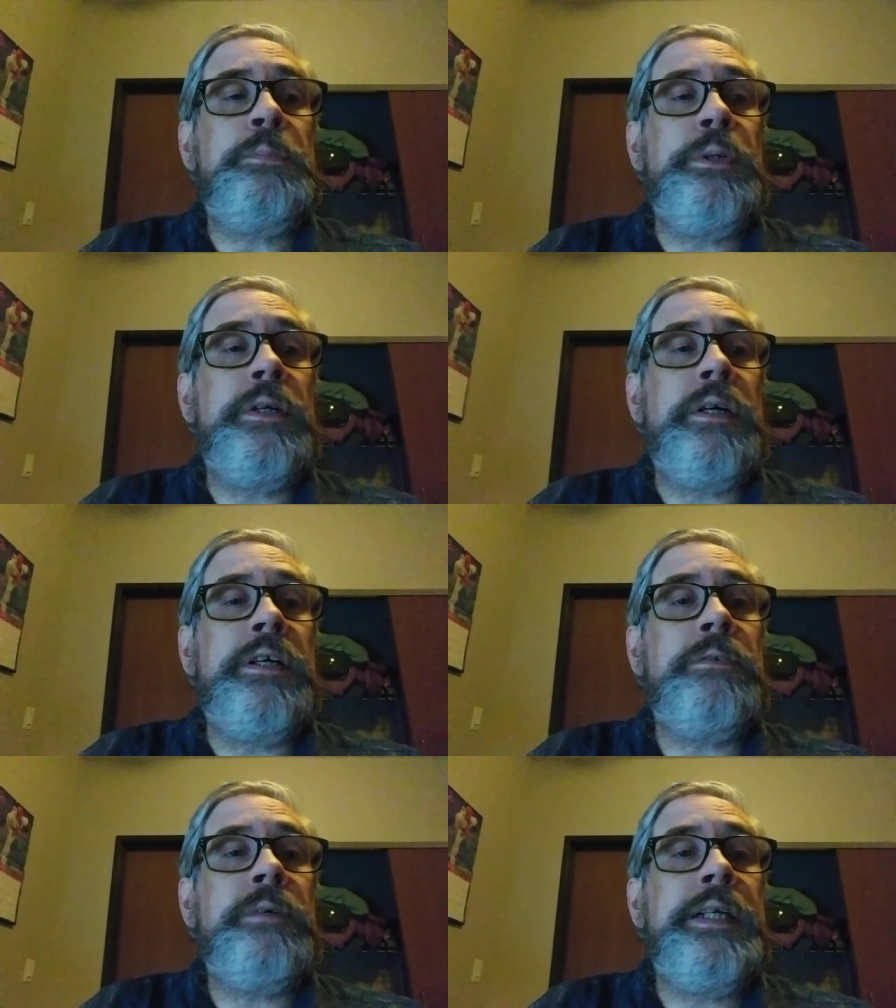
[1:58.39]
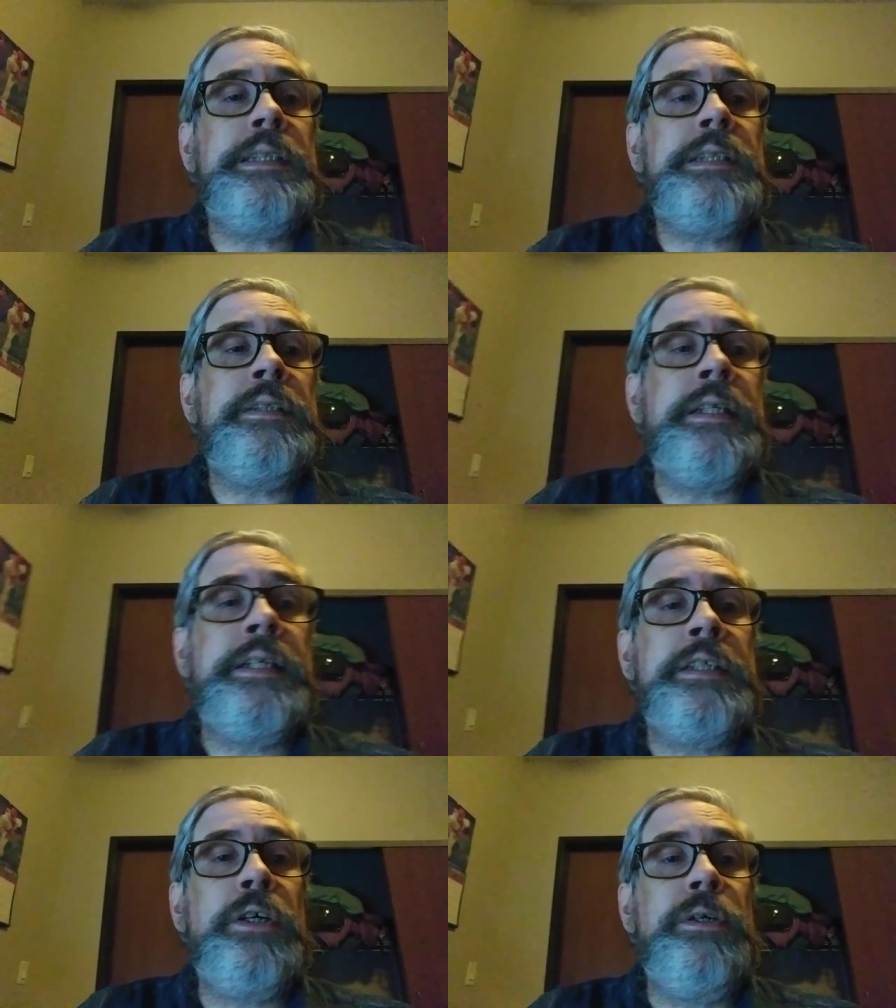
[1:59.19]
put on a race
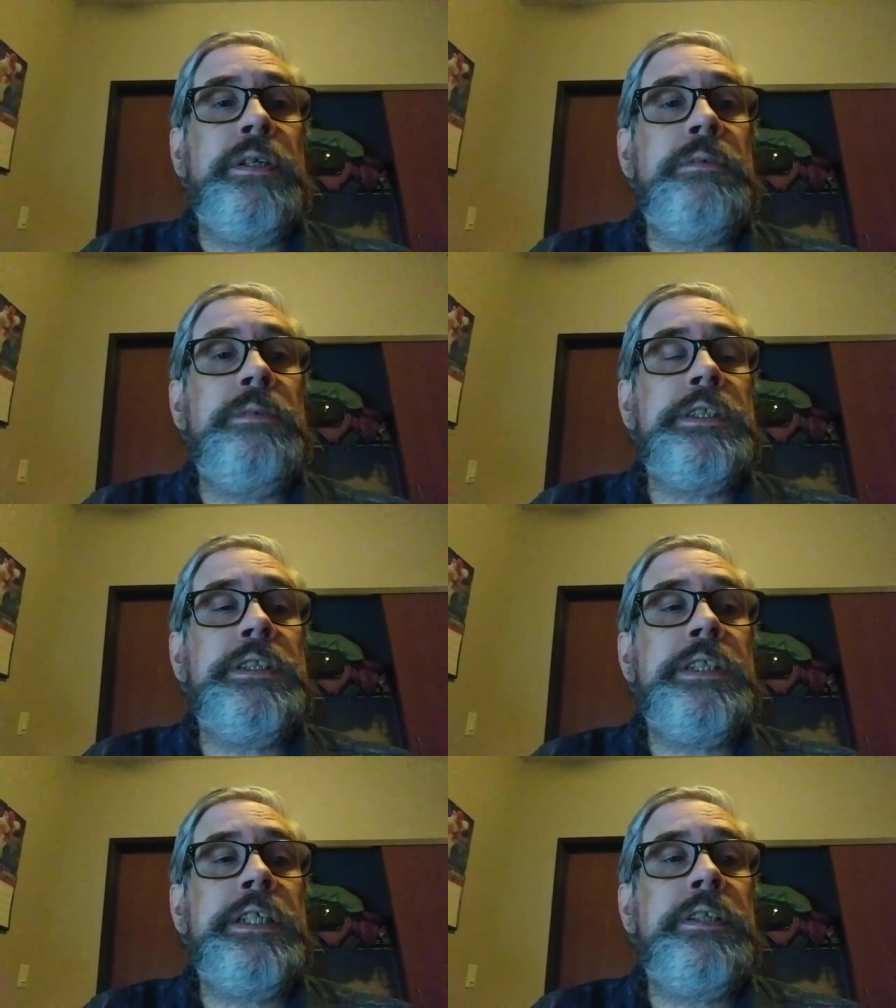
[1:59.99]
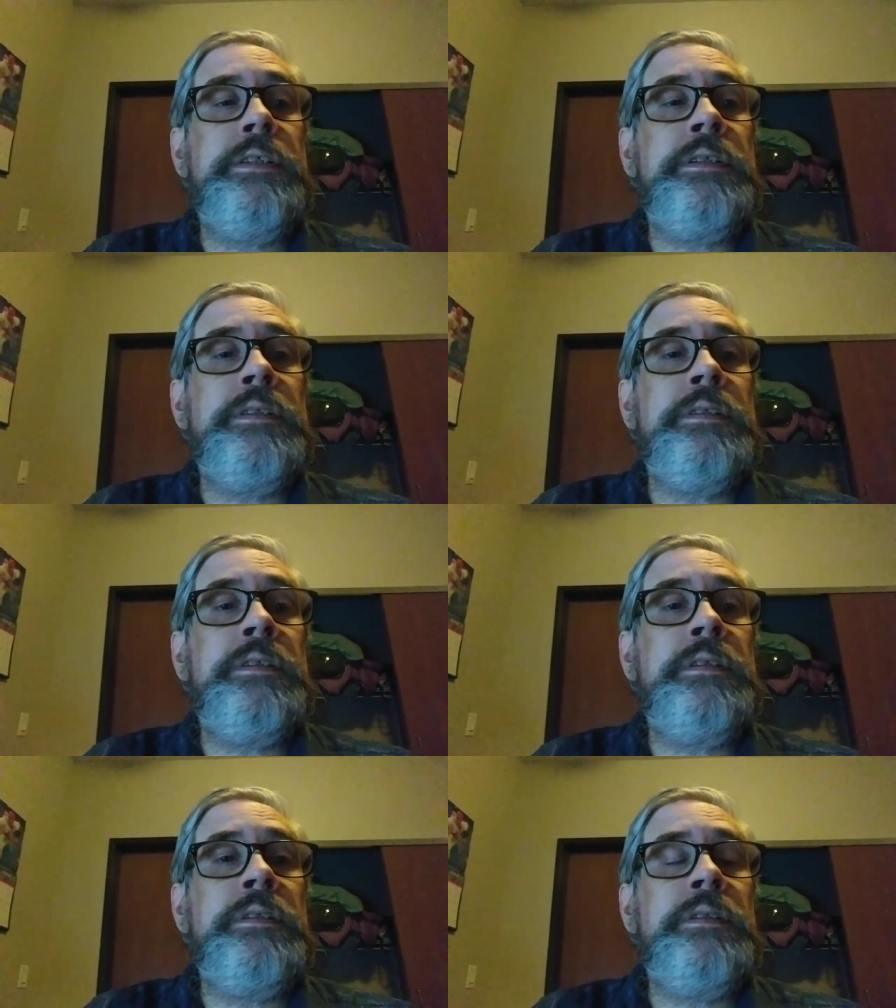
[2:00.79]
at Coda, which is here in
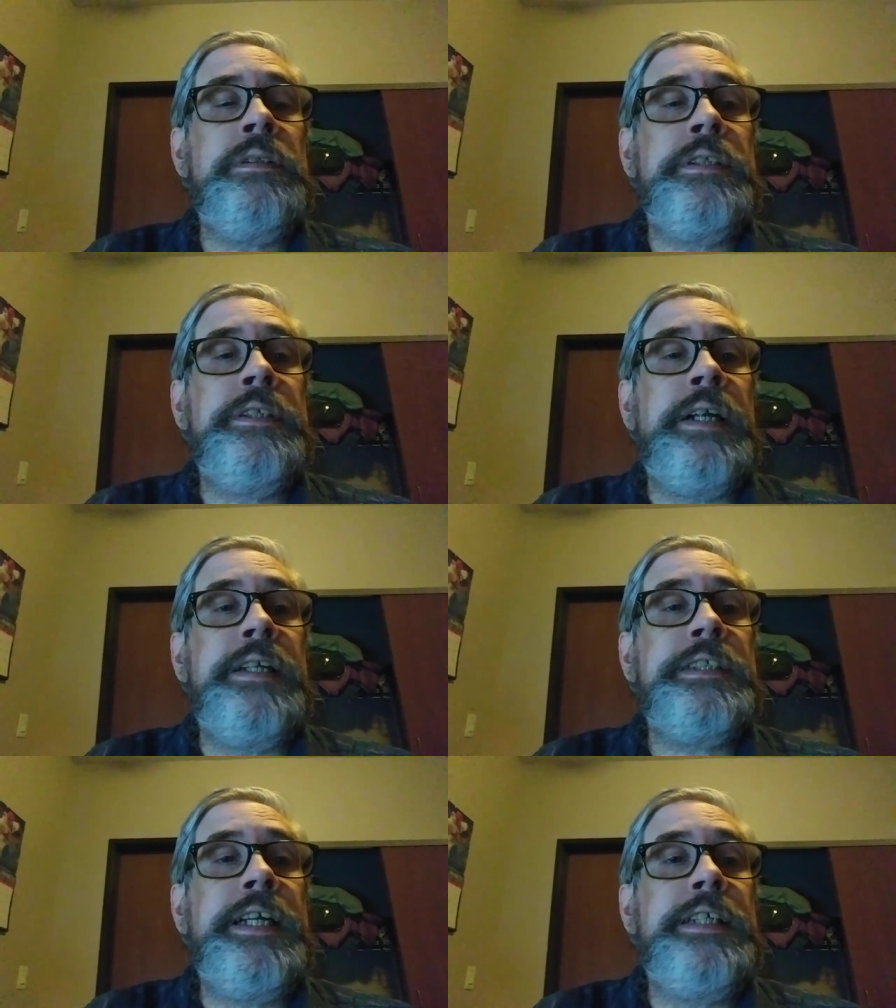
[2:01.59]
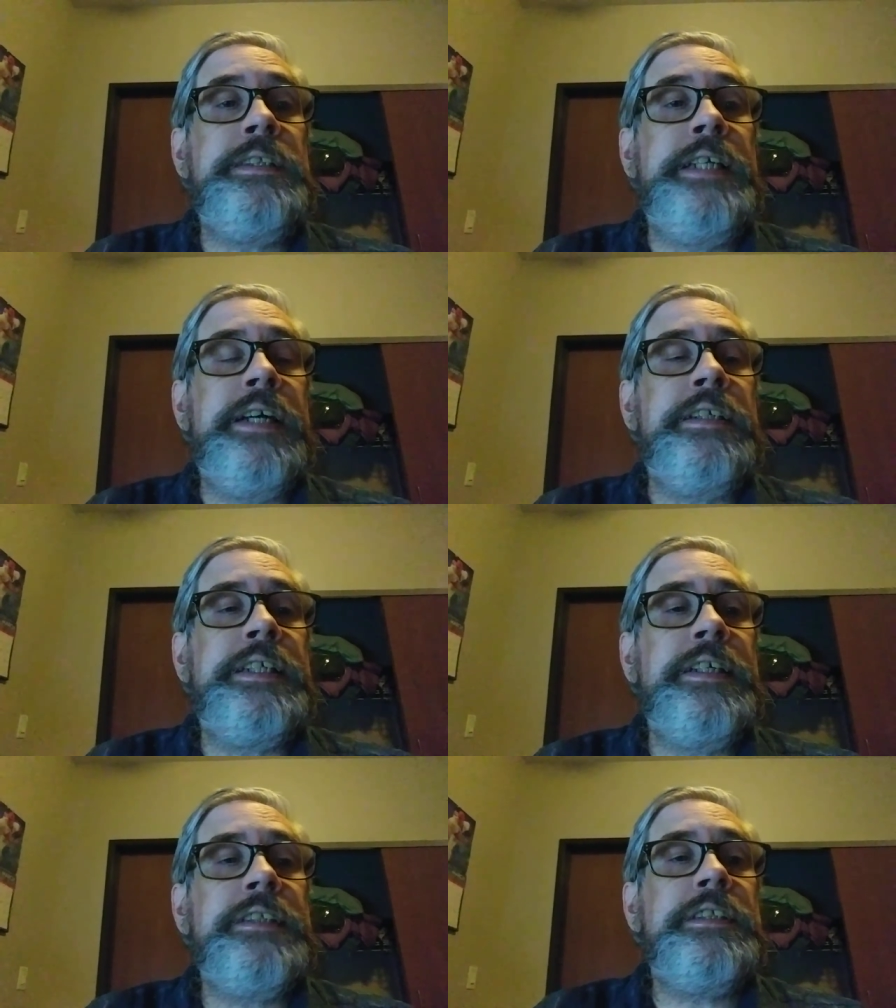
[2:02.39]
the United States, down in
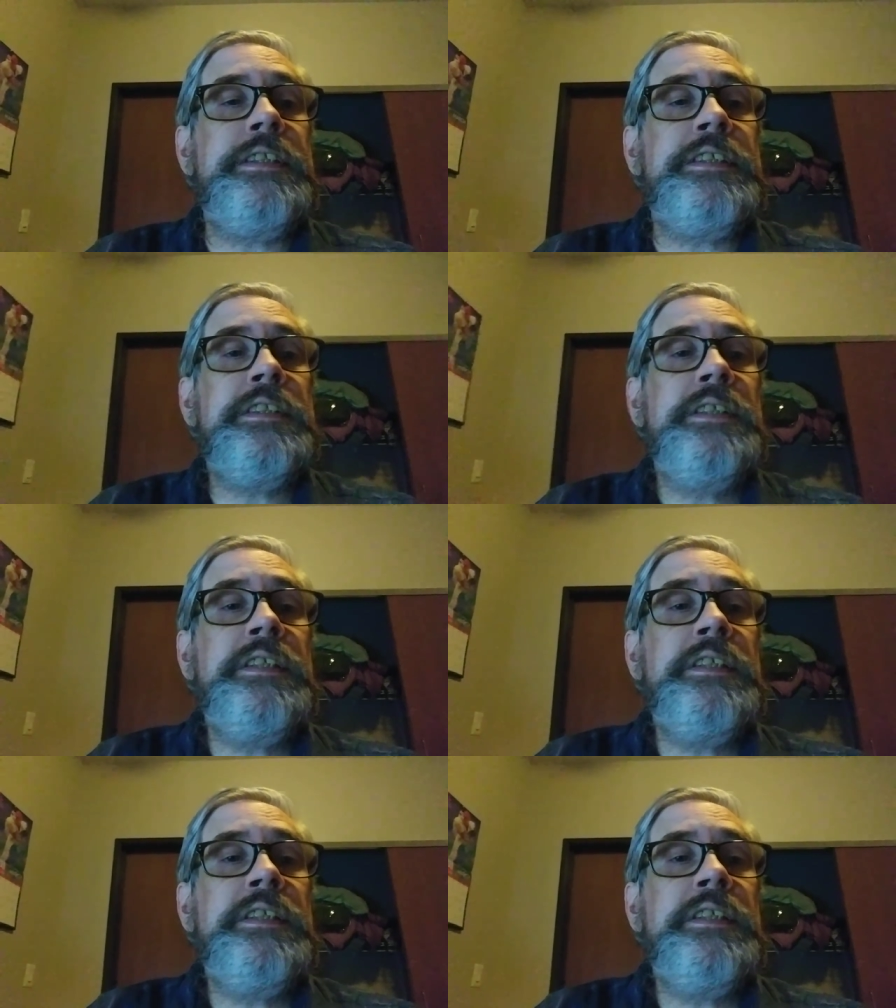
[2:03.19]
Texas,